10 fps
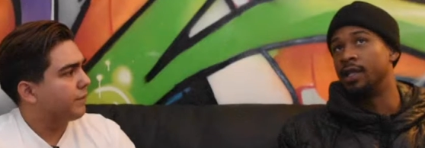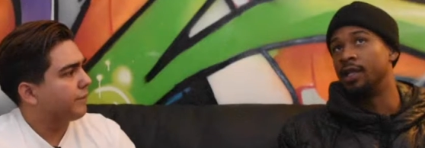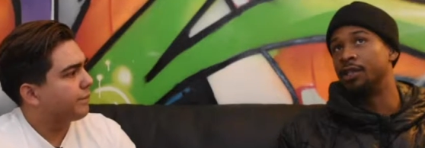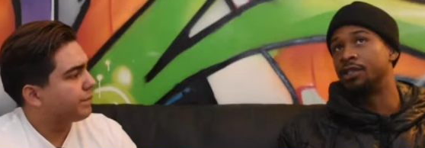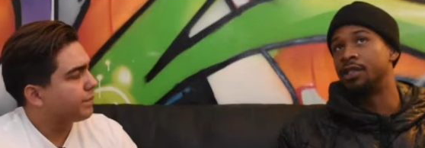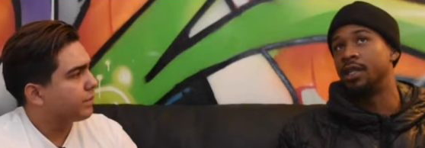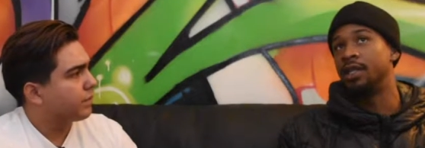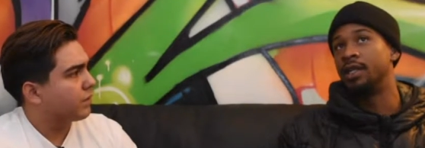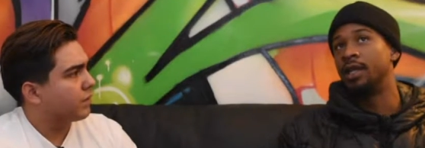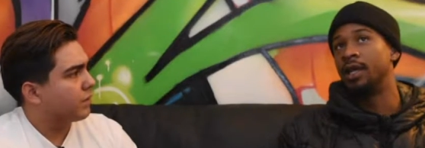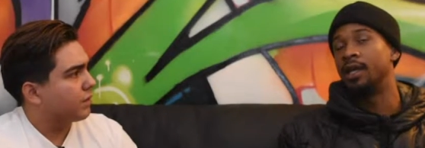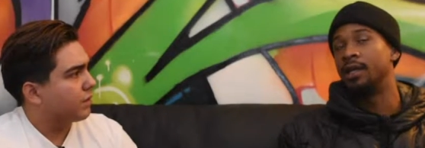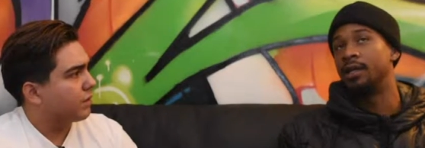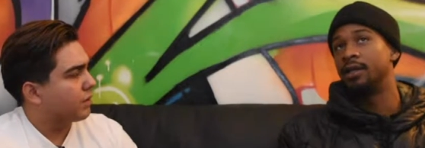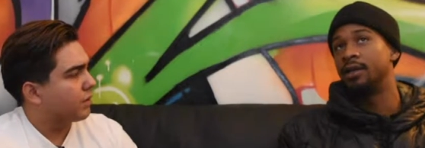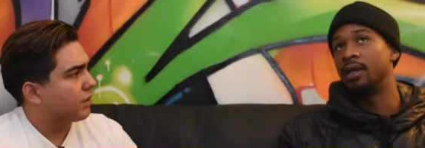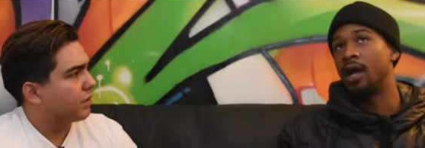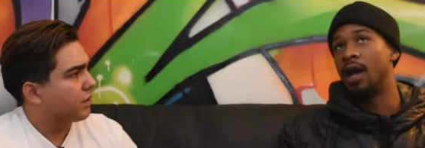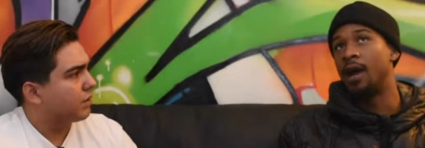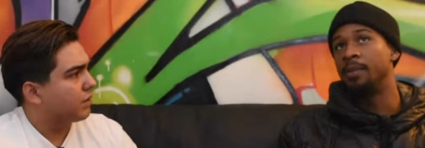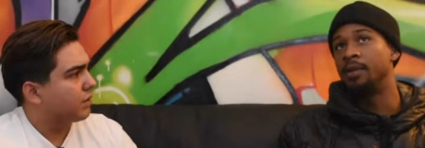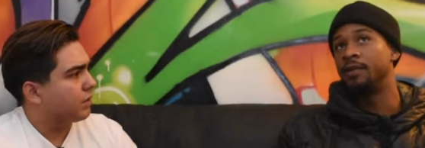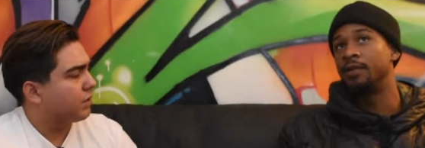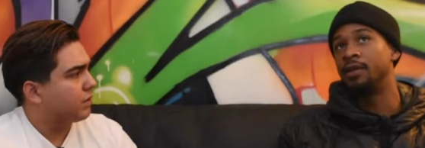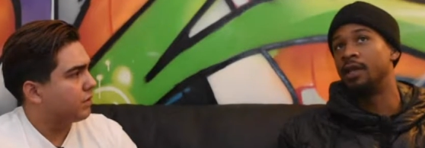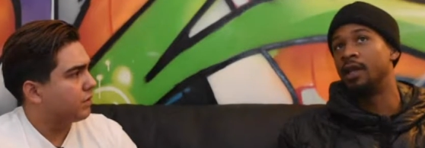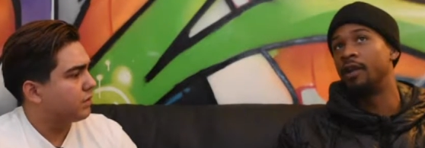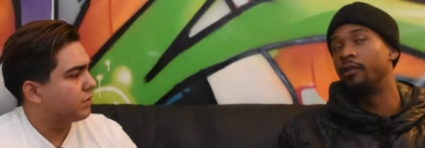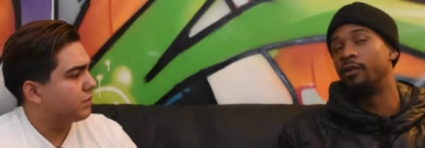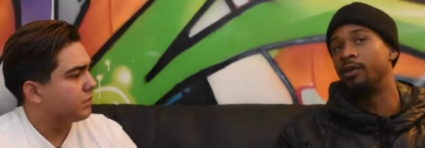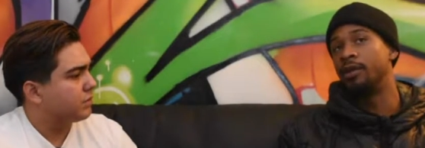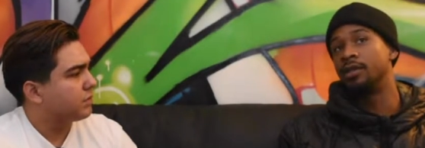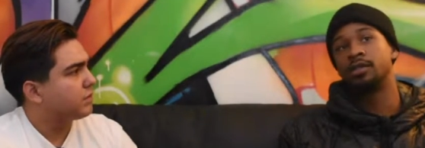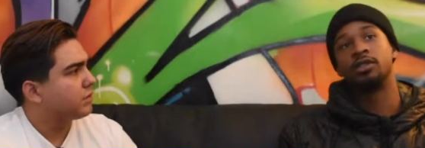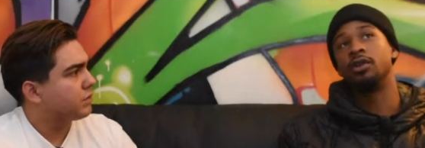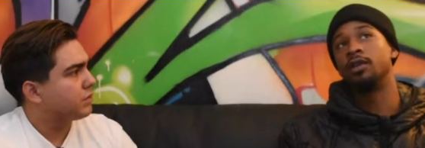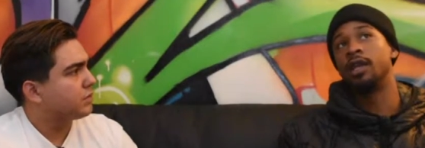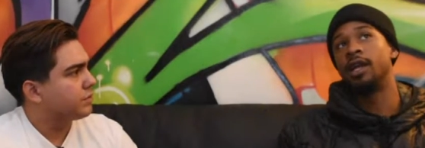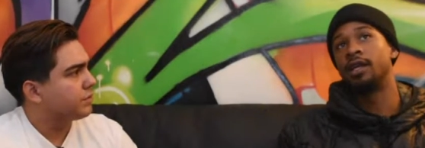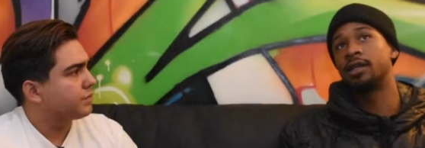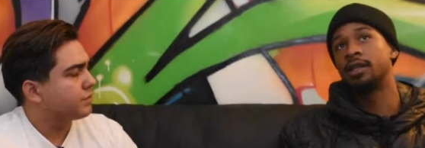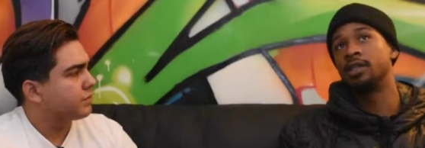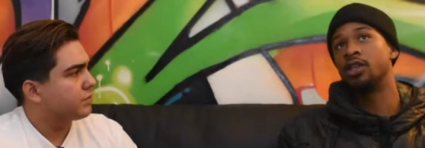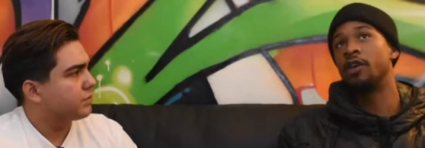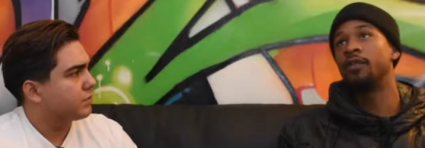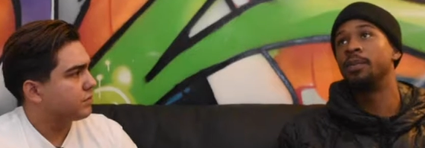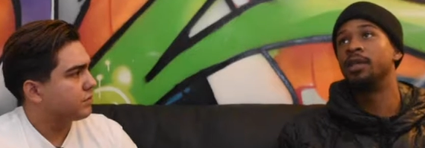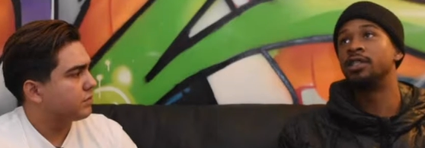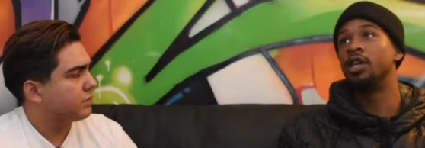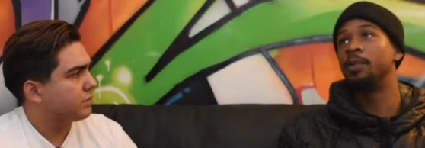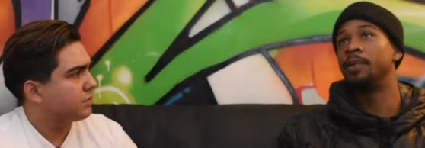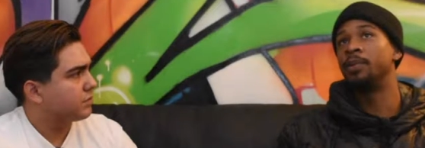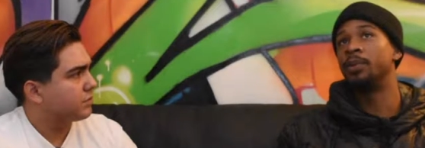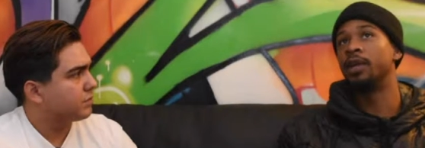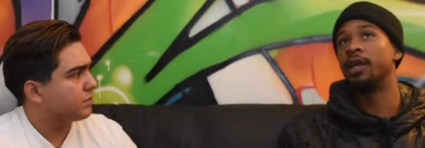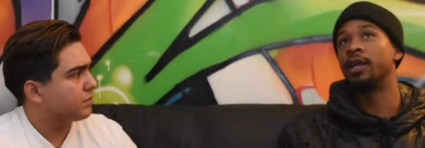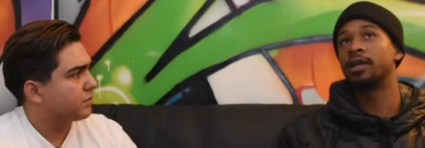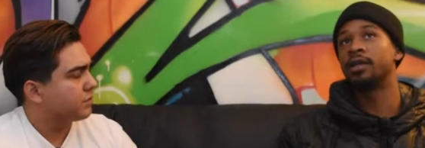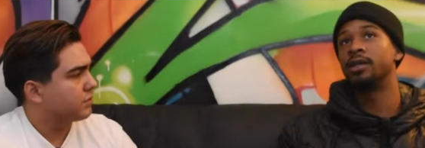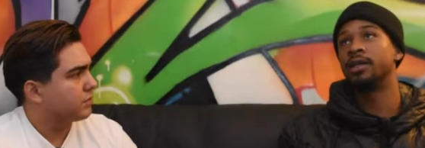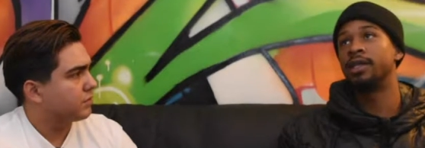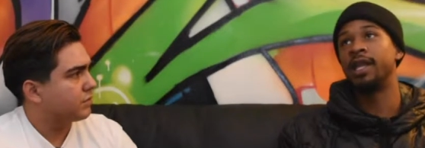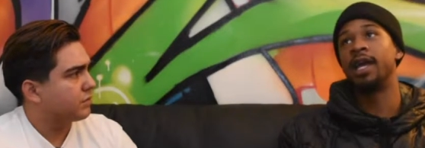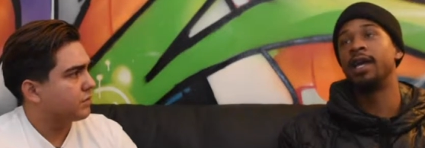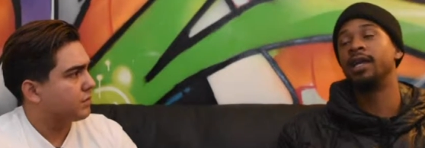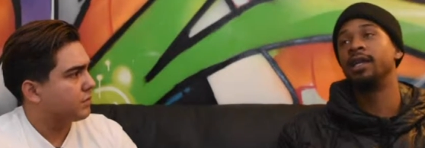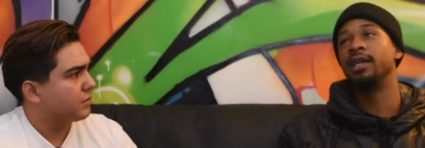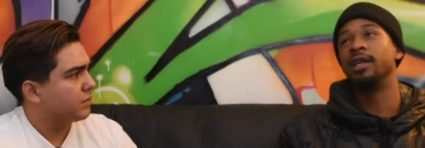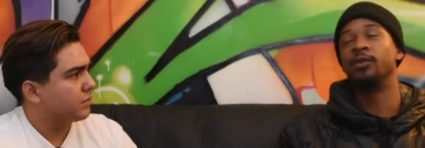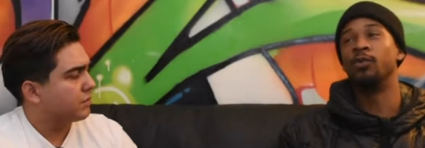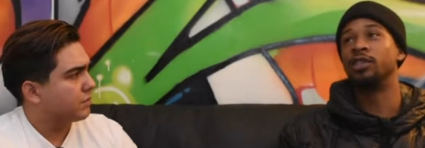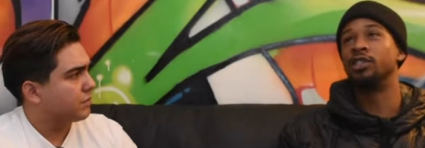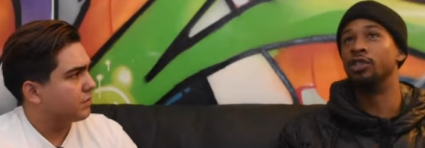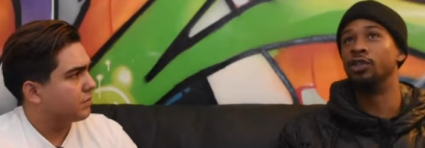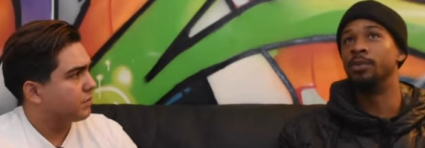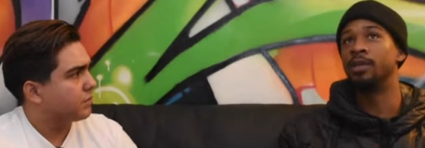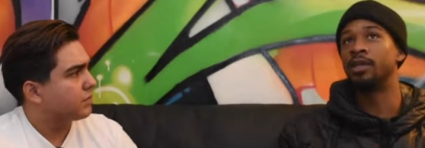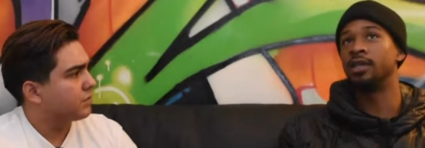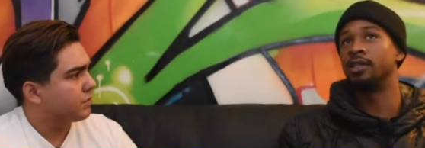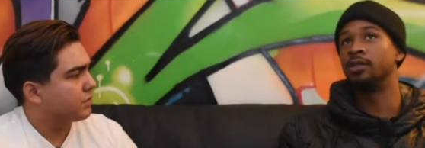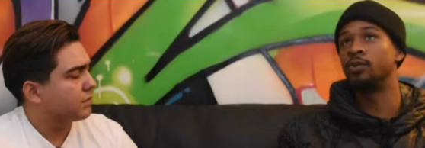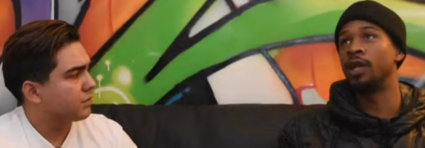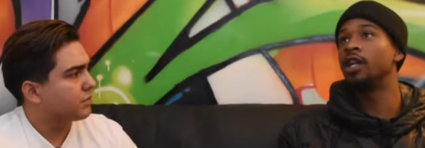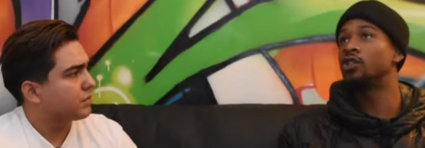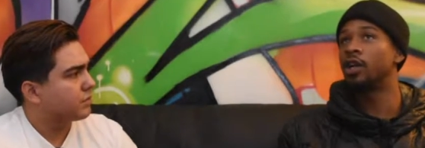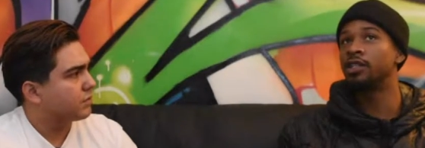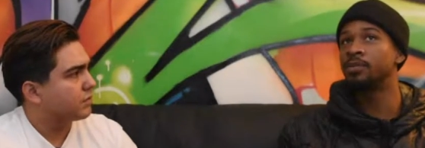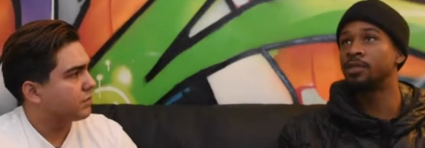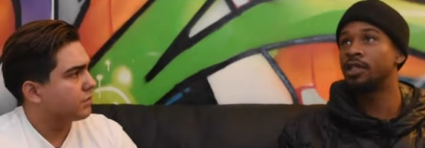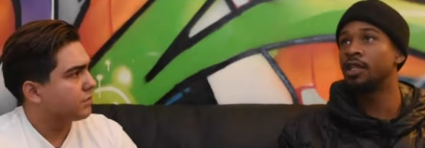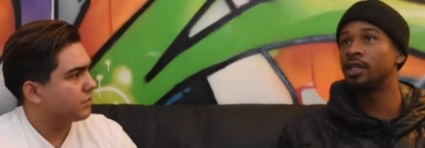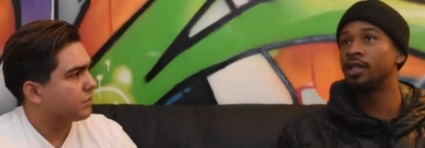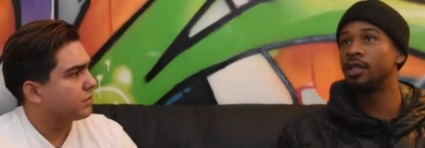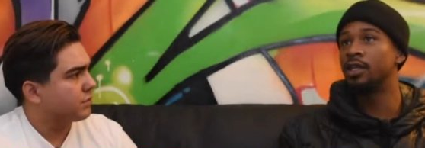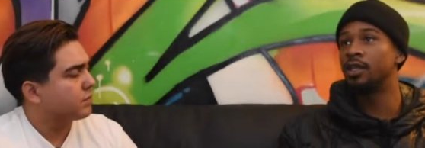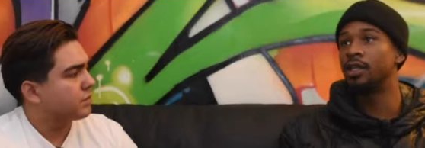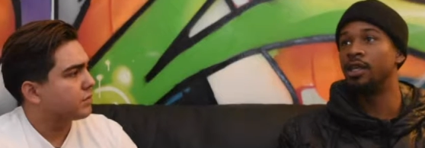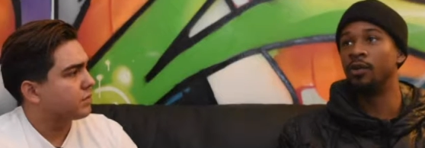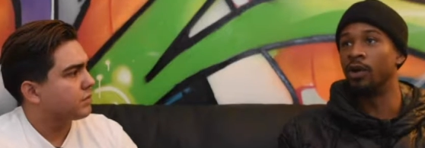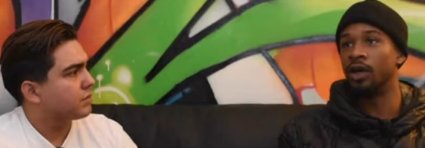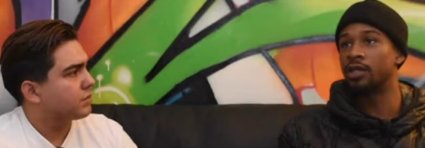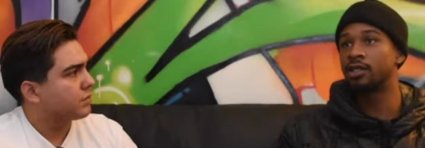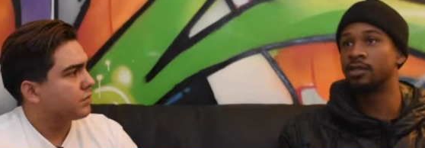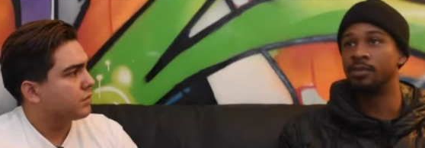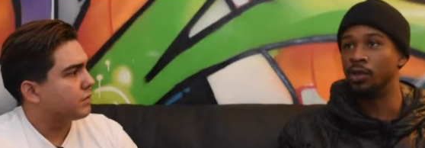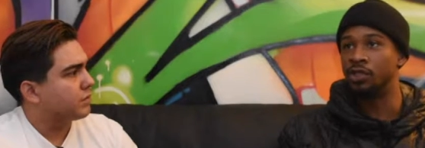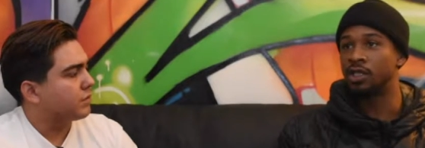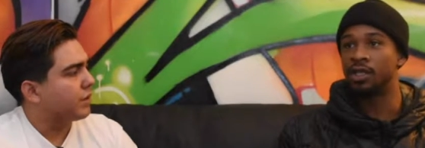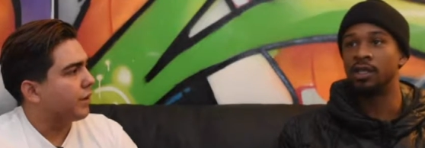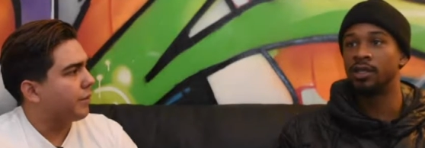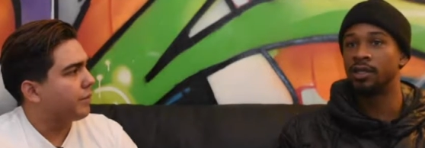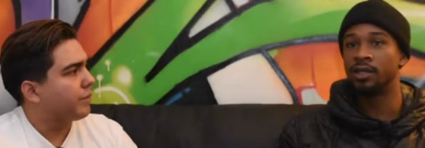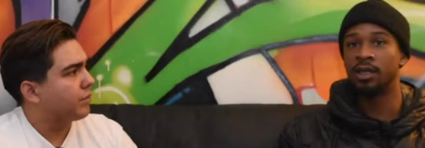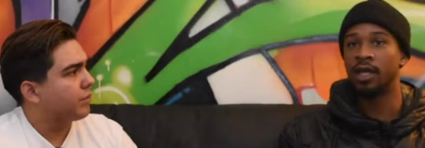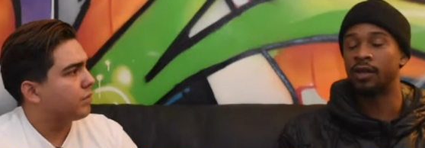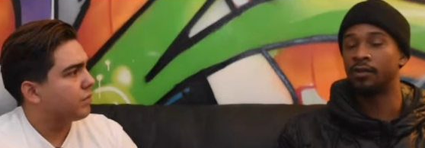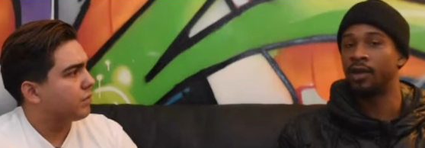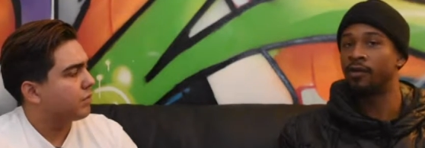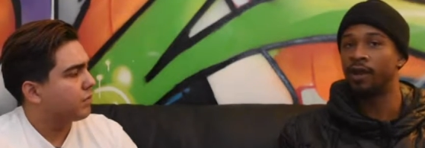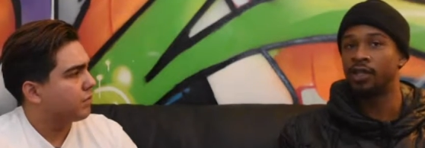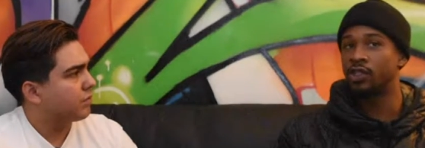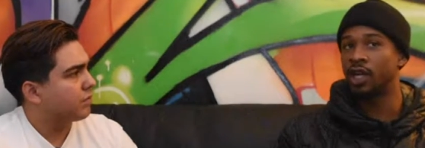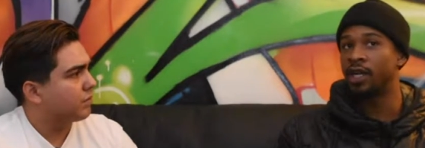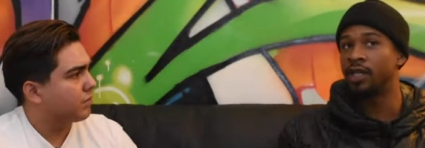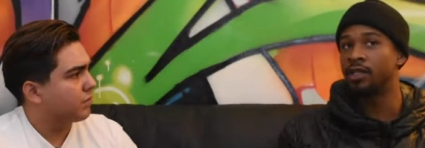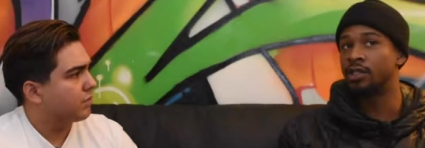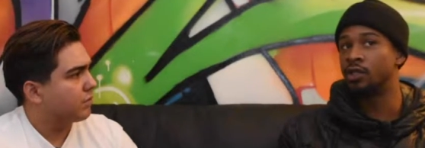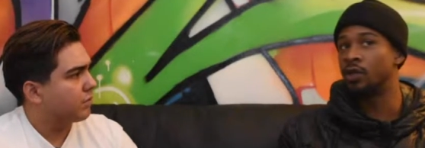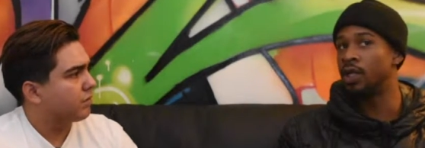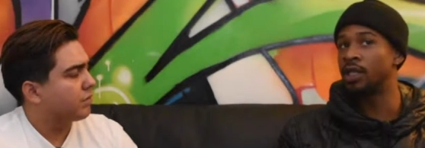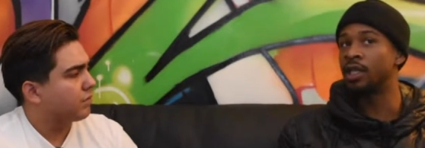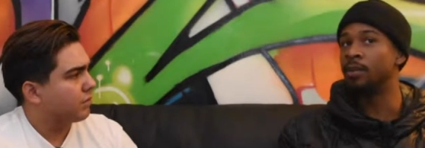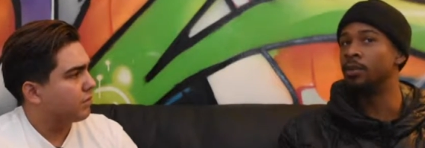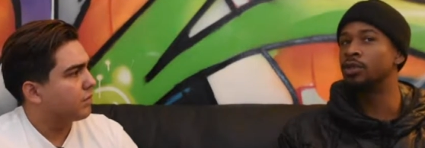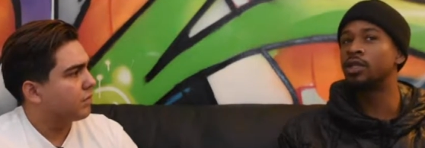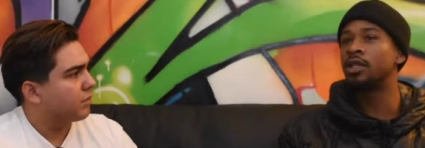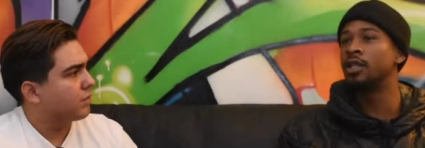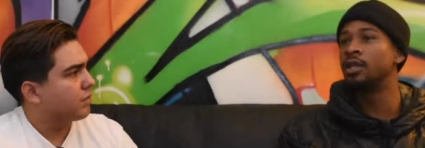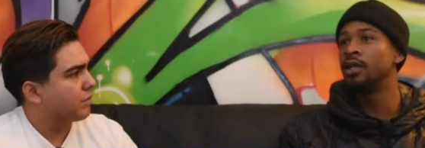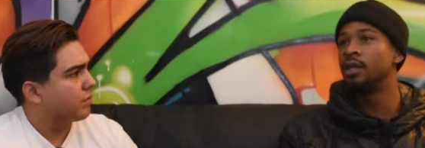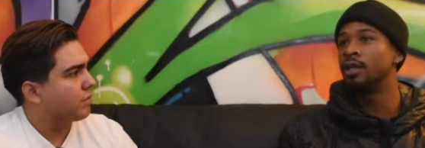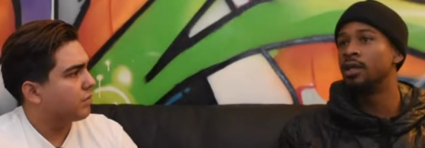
Speaker 1: and then understanding that I'm different than everyone. So, like, it's hard for me to tell people, like, that what to do, because when I try some shit, it works musically. Yeah. Like, whenever I try to do anything musically,